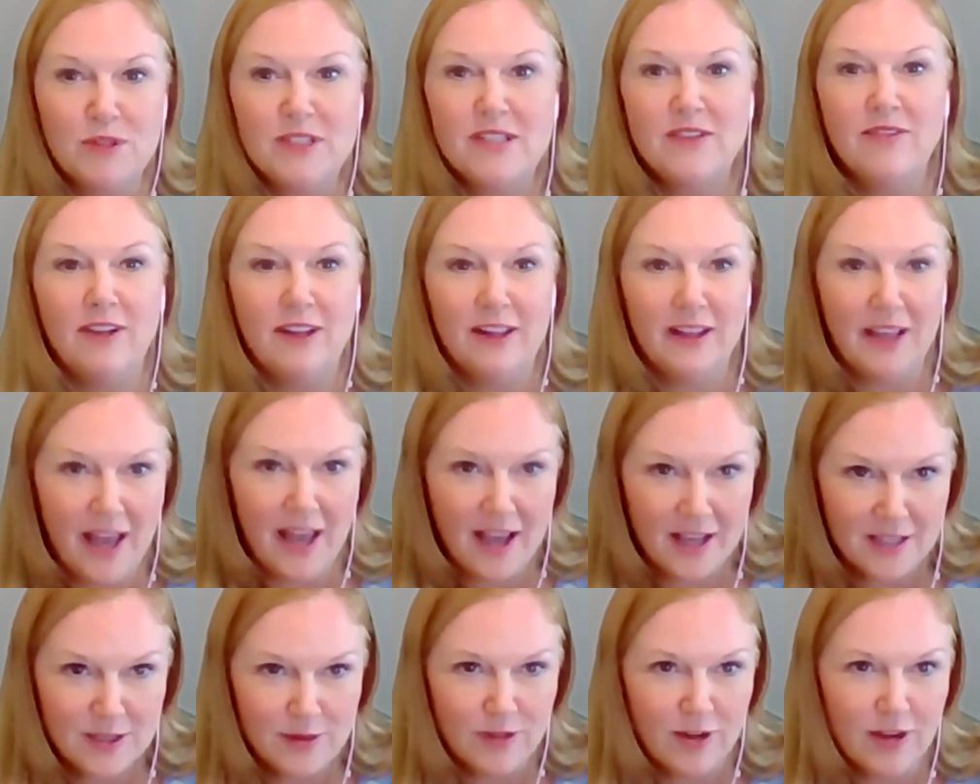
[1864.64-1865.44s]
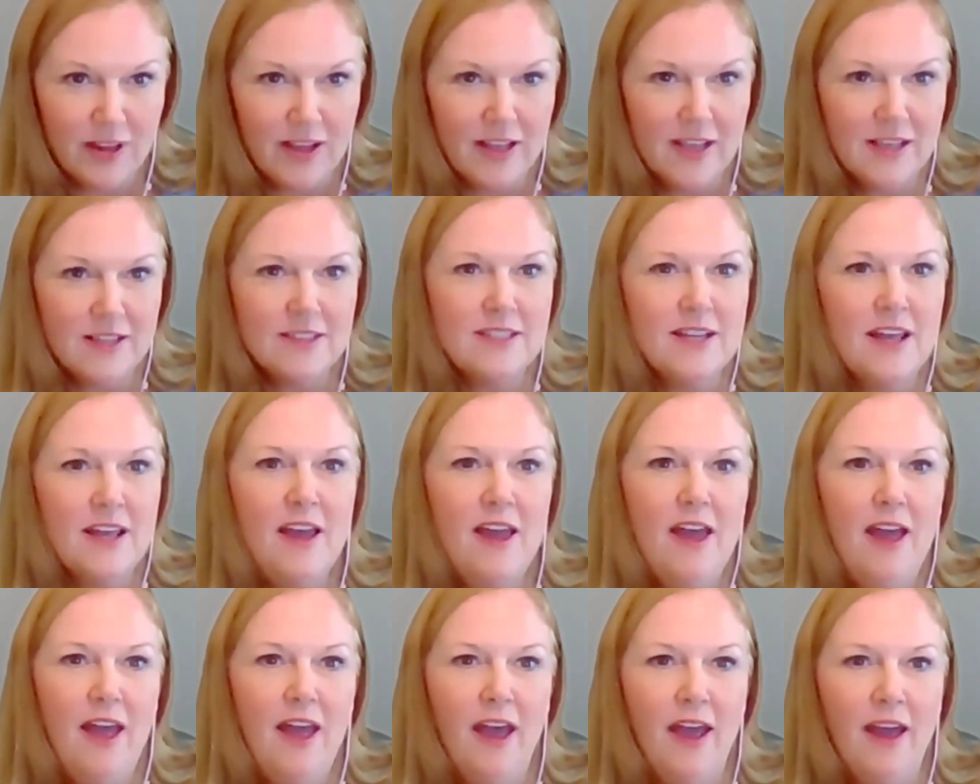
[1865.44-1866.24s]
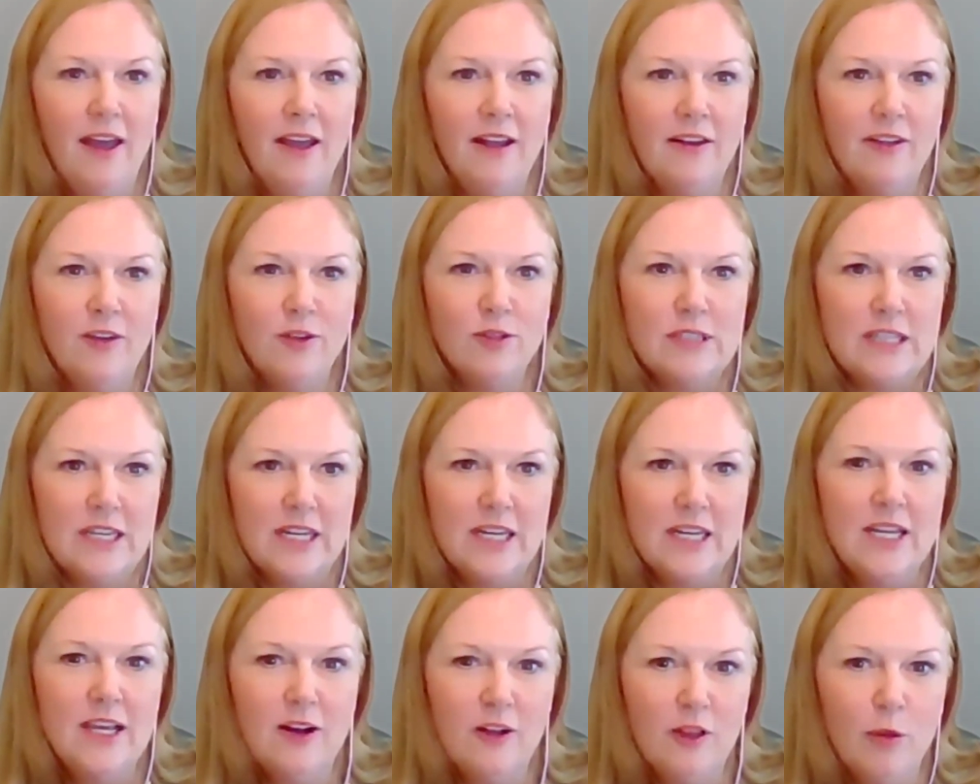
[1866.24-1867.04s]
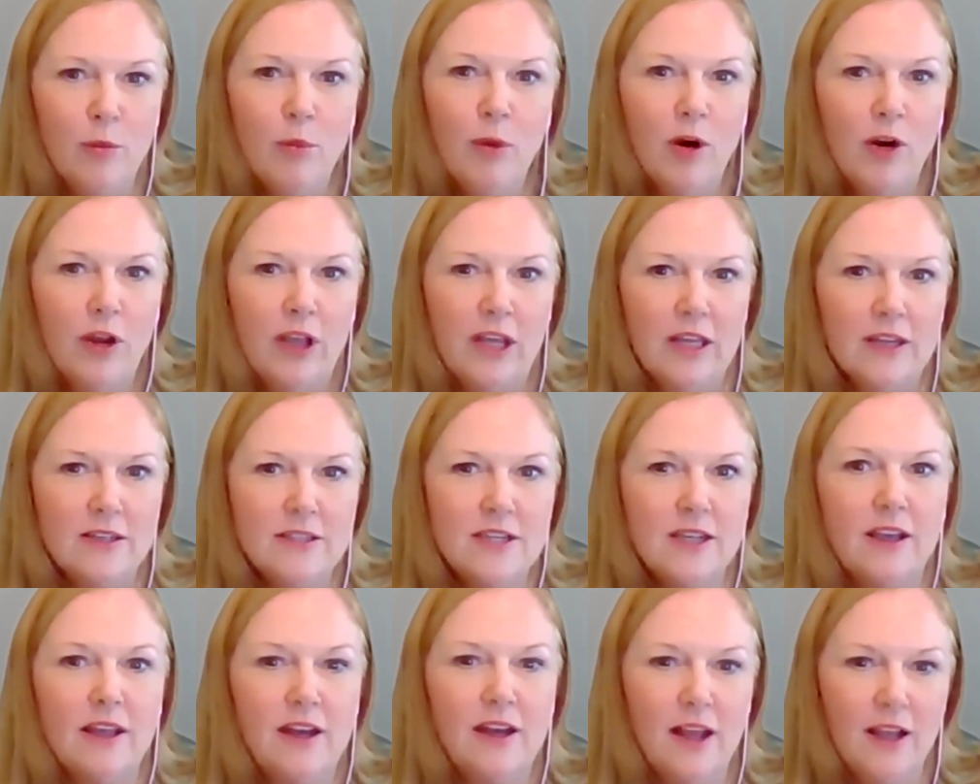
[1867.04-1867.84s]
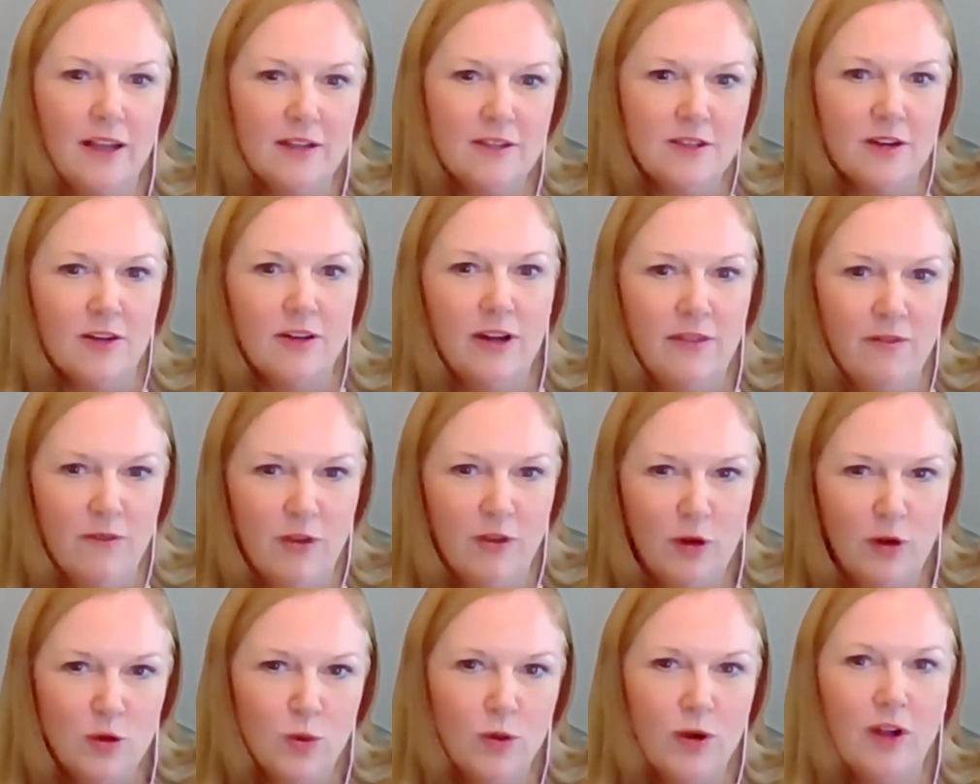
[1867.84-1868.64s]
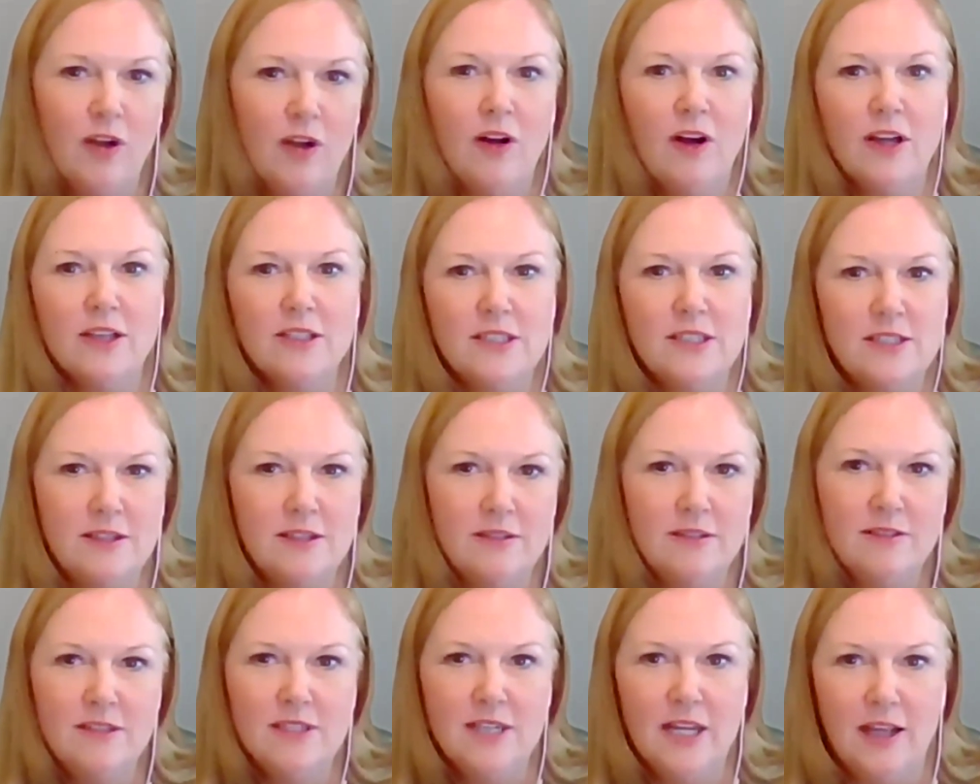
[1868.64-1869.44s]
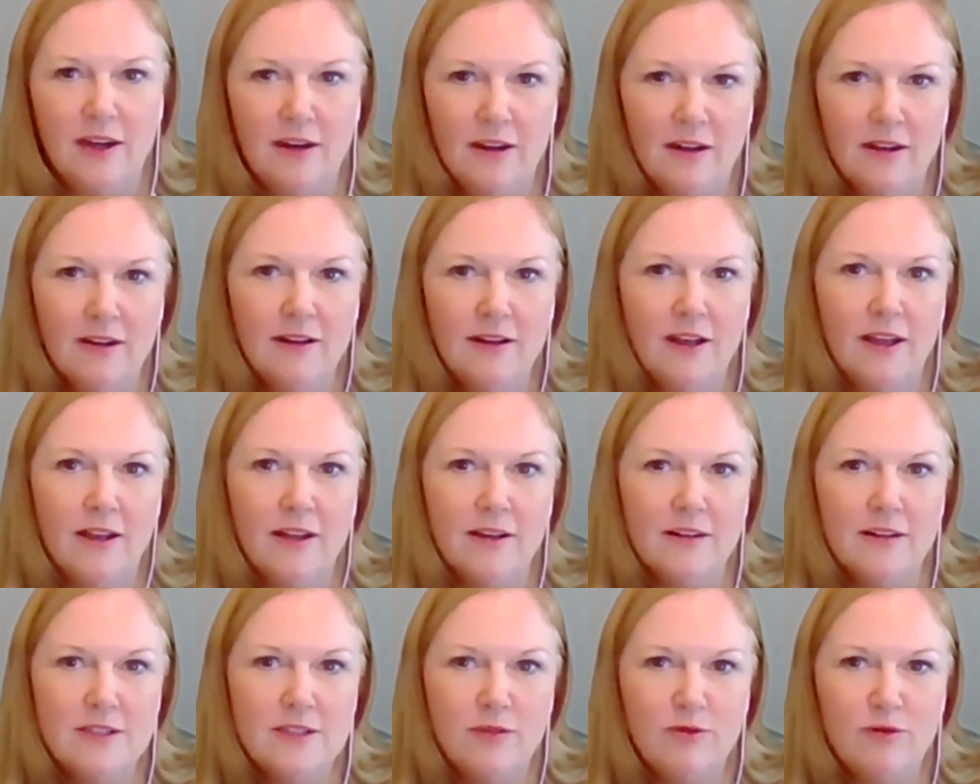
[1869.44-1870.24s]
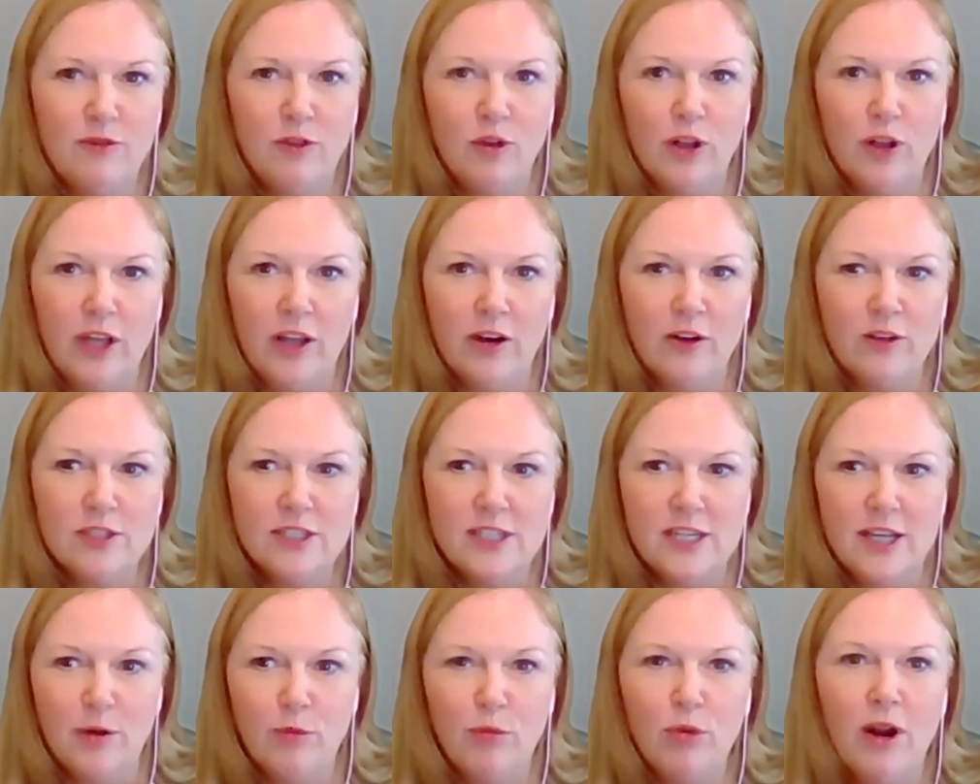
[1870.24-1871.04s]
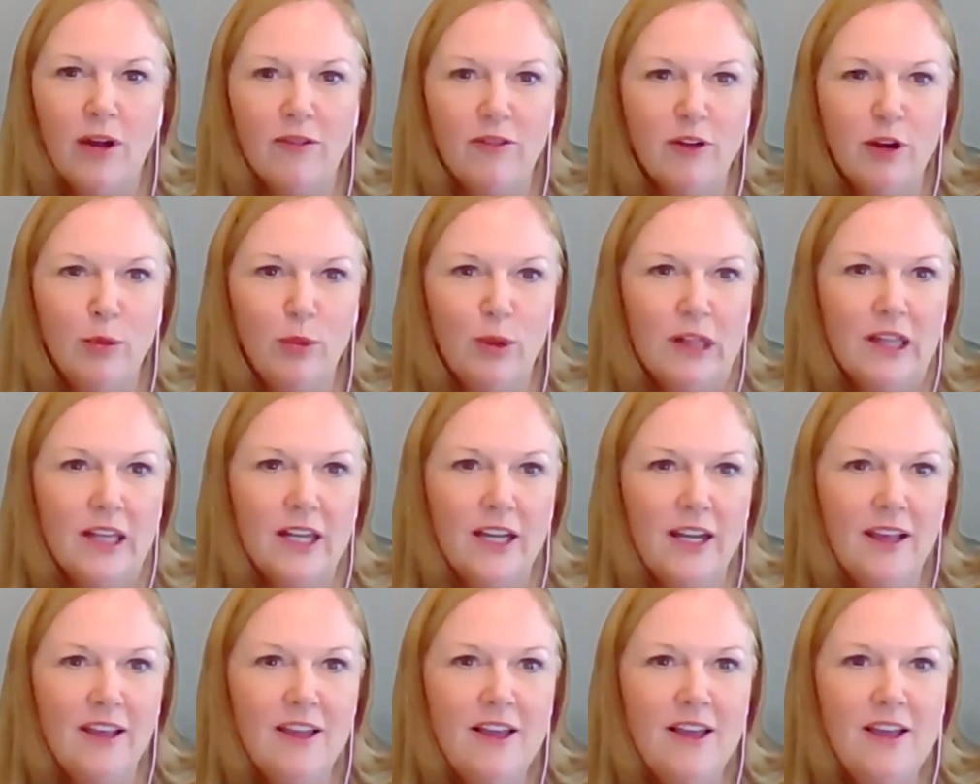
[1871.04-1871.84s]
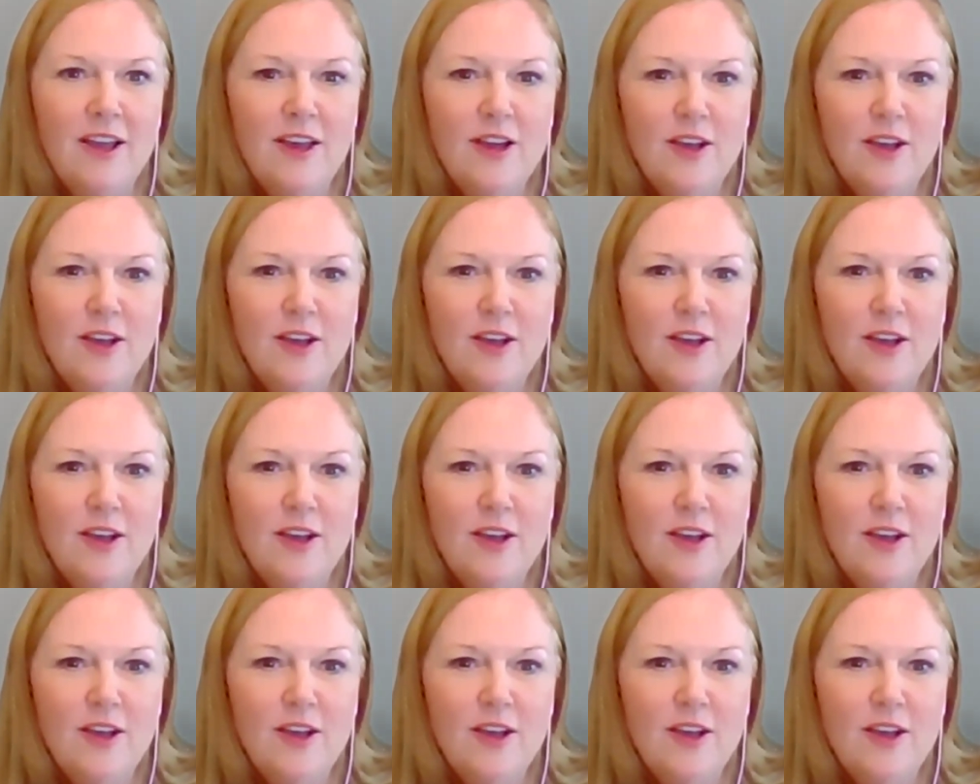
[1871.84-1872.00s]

who specifically asked for this, and there's a need in the market to connect our inventory cost data to fully understand profitability.